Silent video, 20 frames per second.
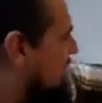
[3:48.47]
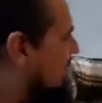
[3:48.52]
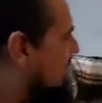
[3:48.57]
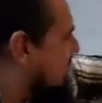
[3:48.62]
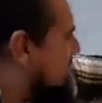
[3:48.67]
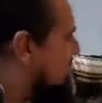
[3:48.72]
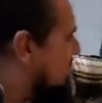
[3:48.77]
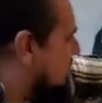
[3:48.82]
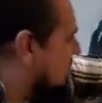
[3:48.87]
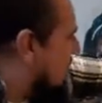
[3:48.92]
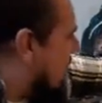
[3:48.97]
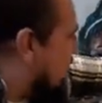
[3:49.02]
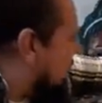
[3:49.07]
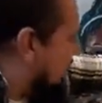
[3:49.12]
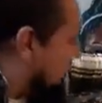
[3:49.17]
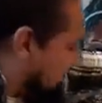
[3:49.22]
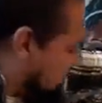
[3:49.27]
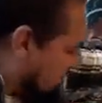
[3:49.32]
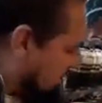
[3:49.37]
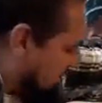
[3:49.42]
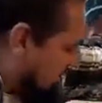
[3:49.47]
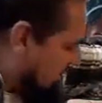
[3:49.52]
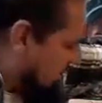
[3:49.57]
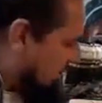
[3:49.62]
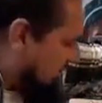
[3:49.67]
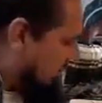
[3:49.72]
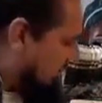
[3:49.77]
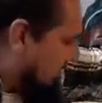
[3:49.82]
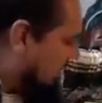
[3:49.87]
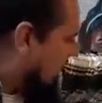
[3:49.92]
is that one right
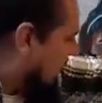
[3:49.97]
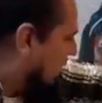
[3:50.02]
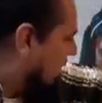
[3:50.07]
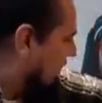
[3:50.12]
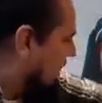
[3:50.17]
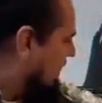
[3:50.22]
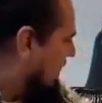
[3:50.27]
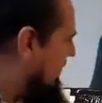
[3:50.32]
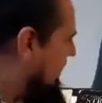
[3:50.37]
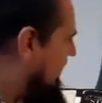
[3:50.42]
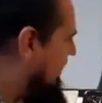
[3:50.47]
there, and then the